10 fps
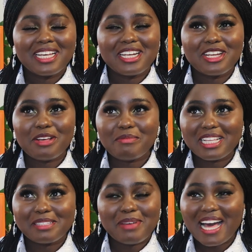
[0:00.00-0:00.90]
an
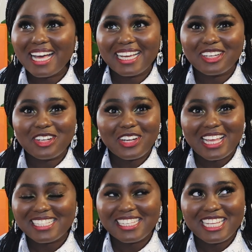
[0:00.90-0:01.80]
Hermes bag
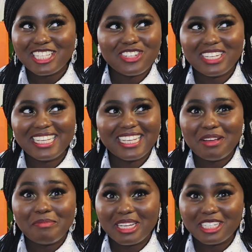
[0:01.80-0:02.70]
has literally
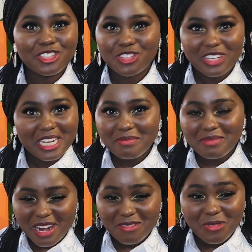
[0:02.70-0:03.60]
been a
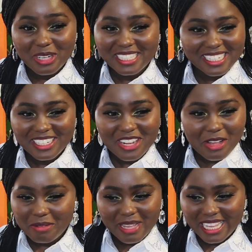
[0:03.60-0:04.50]
dream. I've wanted an
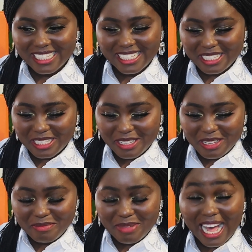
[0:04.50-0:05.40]
Hermes
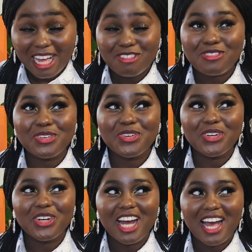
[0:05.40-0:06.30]
bag
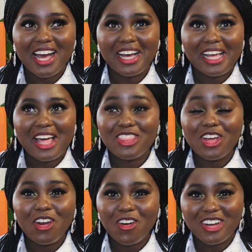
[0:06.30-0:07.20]
for
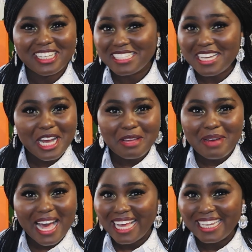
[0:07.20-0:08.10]
the longest
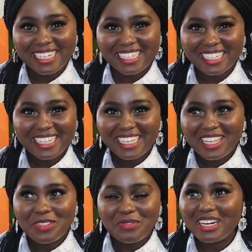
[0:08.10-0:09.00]
time and
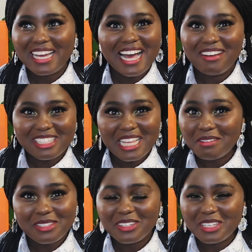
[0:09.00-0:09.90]
the one I have is
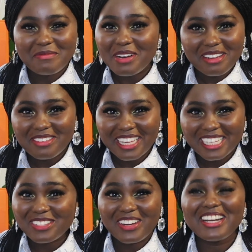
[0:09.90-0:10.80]
absolutely
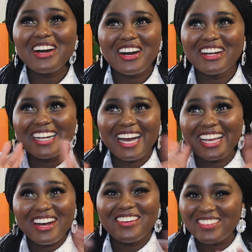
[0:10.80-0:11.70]
perfect, so I can't
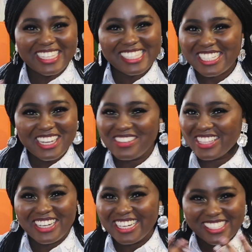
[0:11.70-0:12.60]
wait to share
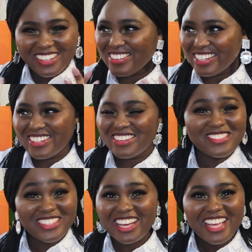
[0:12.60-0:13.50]
with you guys. Oh my god, I'm